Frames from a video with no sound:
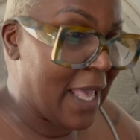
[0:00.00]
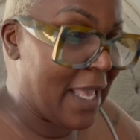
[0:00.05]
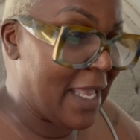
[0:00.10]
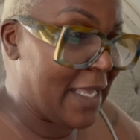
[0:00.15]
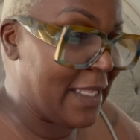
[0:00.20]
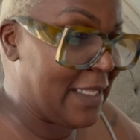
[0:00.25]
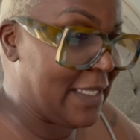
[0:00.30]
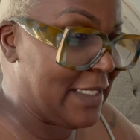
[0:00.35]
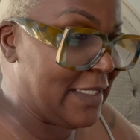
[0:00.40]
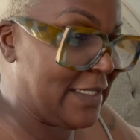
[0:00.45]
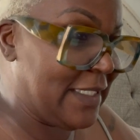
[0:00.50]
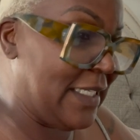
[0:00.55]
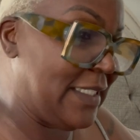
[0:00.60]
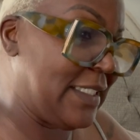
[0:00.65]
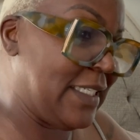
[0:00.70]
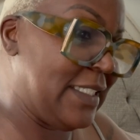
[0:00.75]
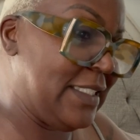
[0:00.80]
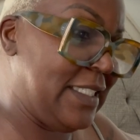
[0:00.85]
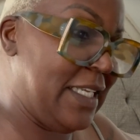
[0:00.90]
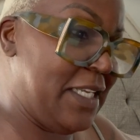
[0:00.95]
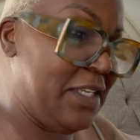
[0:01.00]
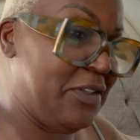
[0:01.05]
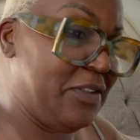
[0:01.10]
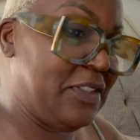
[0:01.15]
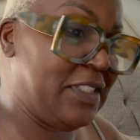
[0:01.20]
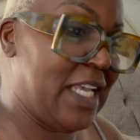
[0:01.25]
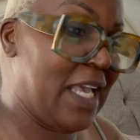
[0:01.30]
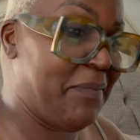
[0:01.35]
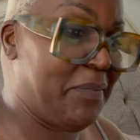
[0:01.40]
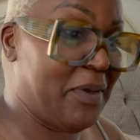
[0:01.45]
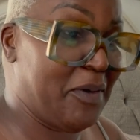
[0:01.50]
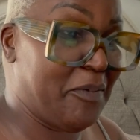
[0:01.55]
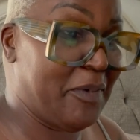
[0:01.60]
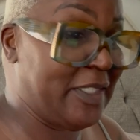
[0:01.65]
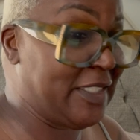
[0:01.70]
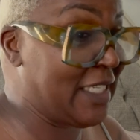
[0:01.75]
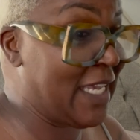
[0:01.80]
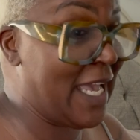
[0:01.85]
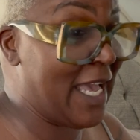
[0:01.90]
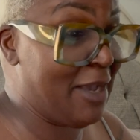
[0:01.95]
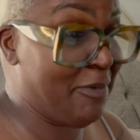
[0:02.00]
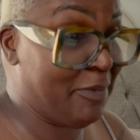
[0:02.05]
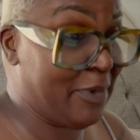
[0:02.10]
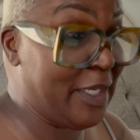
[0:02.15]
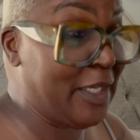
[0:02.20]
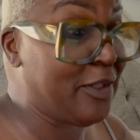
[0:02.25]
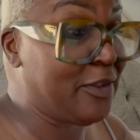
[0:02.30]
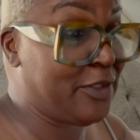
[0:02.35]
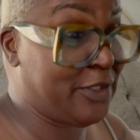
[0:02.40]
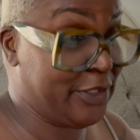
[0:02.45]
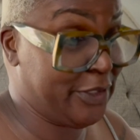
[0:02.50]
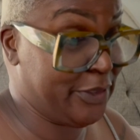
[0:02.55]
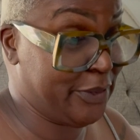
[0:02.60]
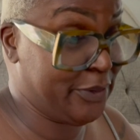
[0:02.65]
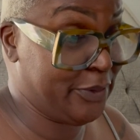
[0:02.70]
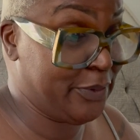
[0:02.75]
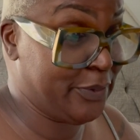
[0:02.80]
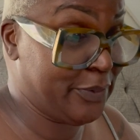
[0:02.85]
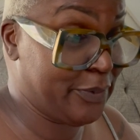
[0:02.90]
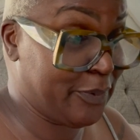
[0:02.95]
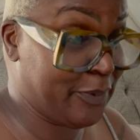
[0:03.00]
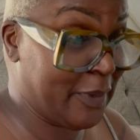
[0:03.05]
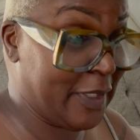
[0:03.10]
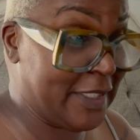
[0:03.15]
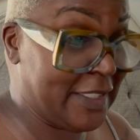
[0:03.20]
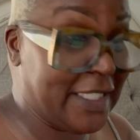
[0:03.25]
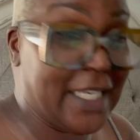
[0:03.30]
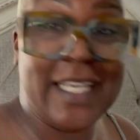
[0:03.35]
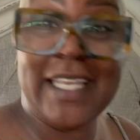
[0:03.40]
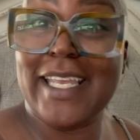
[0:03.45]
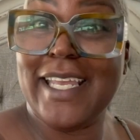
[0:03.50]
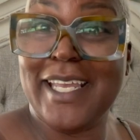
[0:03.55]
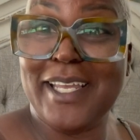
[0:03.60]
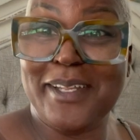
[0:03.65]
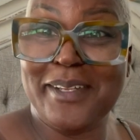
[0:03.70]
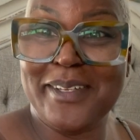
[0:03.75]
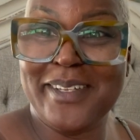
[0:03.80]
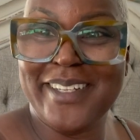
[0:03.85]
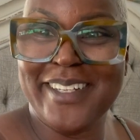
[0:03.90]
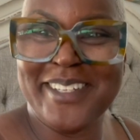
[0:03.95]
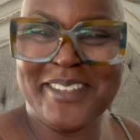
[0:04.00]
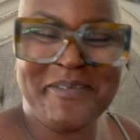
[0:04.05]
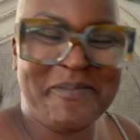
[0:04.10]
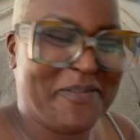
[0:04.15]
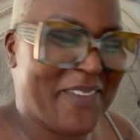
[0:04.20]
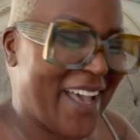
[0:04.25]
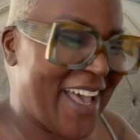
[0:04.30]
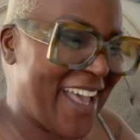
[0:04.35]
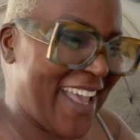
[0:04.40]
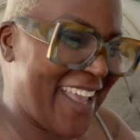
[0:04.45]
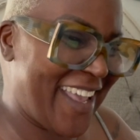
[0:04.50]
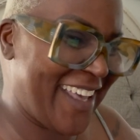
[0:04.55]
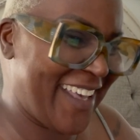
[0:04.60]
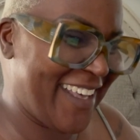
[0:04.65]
And then it says continue shopping, which I will do once I get my